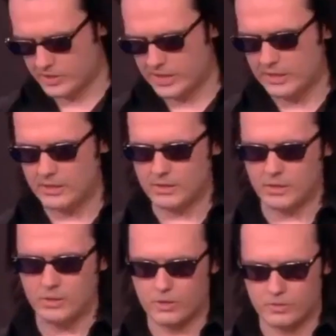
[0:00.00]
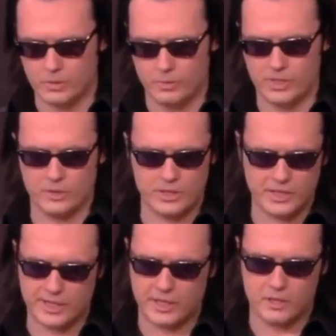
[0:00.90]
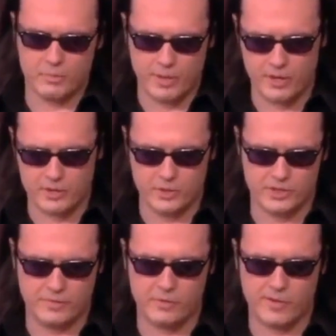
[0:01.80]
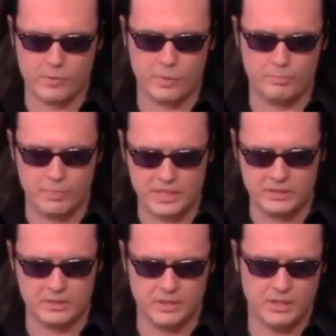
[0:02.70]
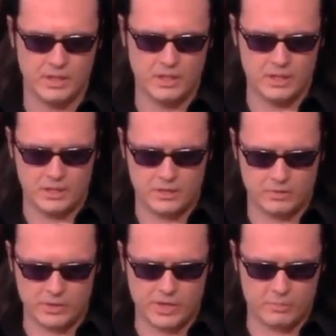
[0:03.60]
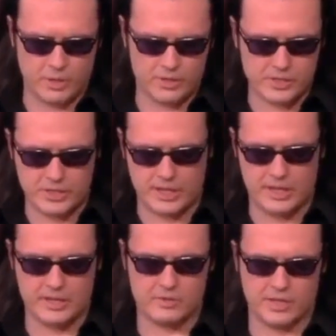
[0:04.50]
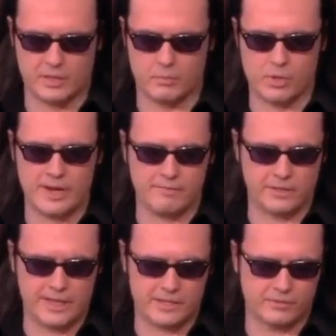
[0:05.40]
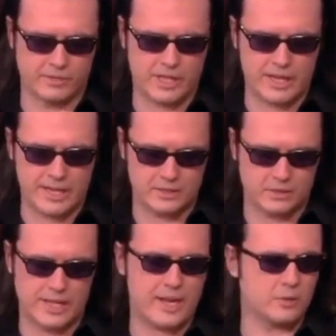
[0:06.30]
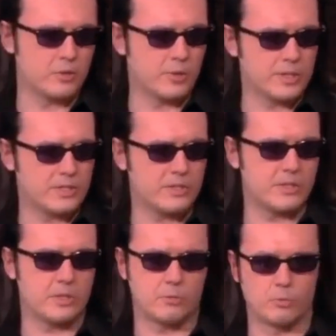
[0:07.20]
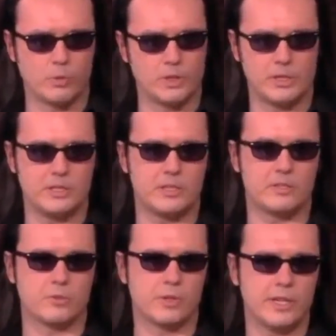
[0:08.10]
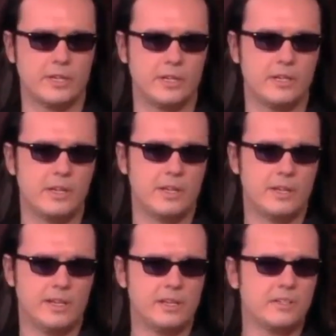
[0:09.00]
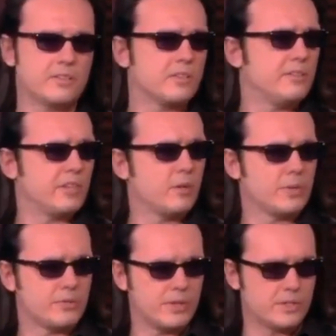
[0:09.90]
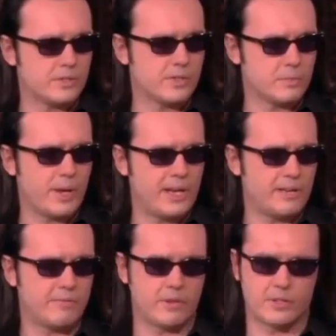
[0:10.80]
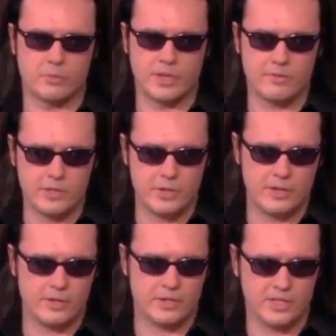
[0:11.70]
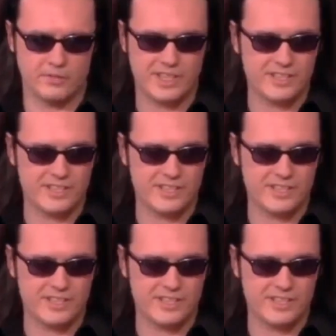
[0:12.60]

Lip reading: you're standing there in the courtroom, the only thing I can compare it to is if you've ever been beaten. You know, when you get punched in the head, it's like a bright flash of light and loud noises, and you're really disoriented. And it doesn't even always register as pain at first. Whenever you hear yourself,